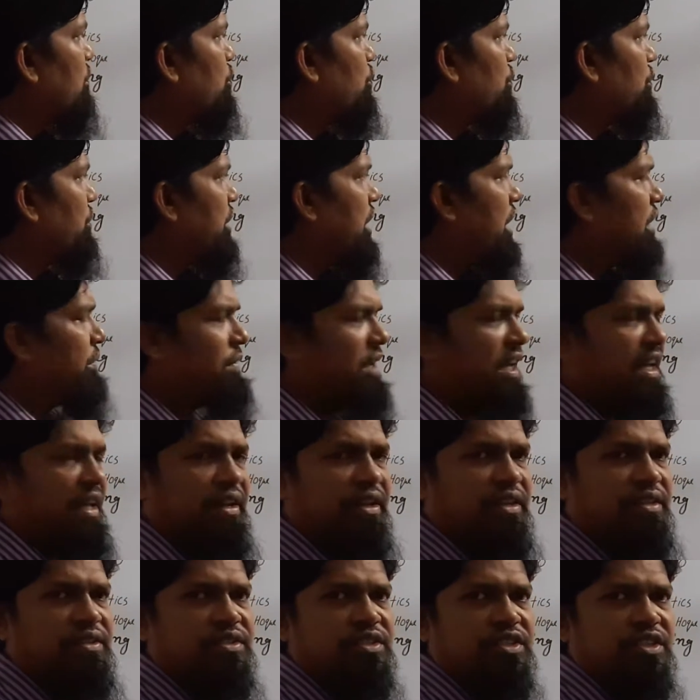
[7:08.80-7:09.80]
we have
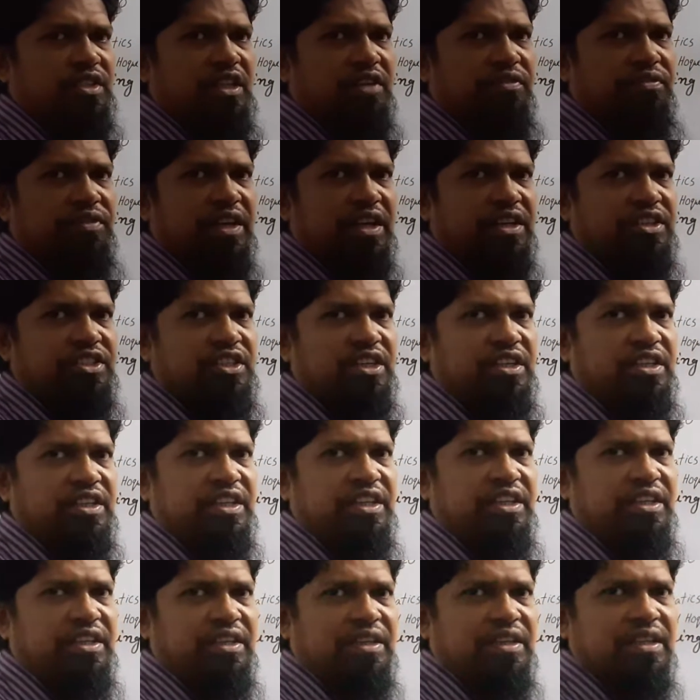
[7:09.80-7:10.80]
arranged the fraction
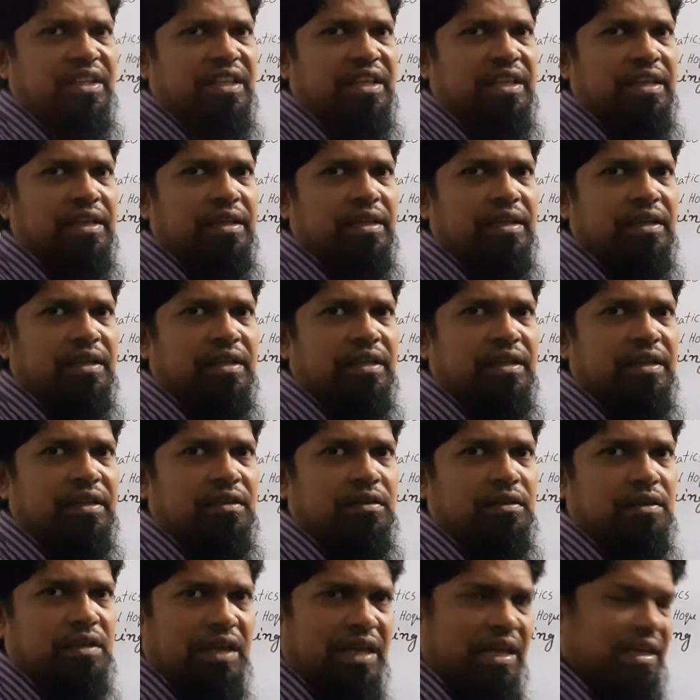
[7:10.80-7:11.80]
in
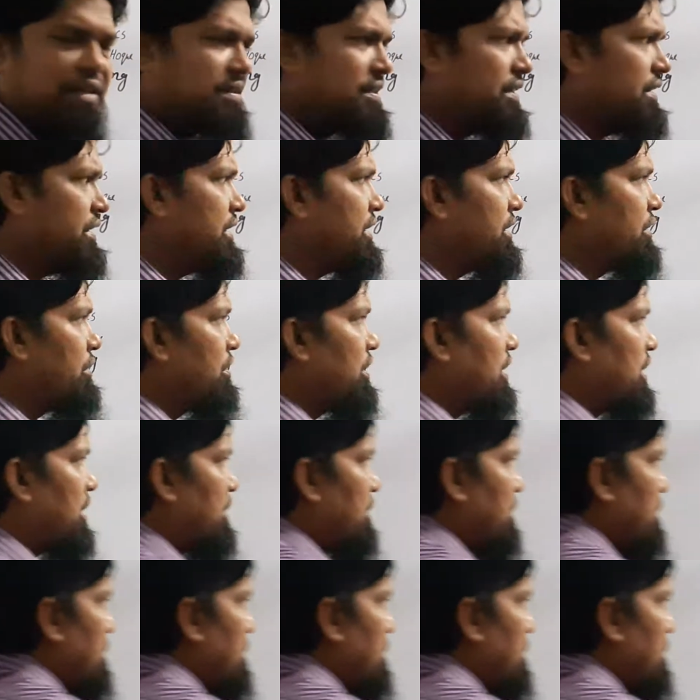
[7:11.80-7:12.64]
ascending order.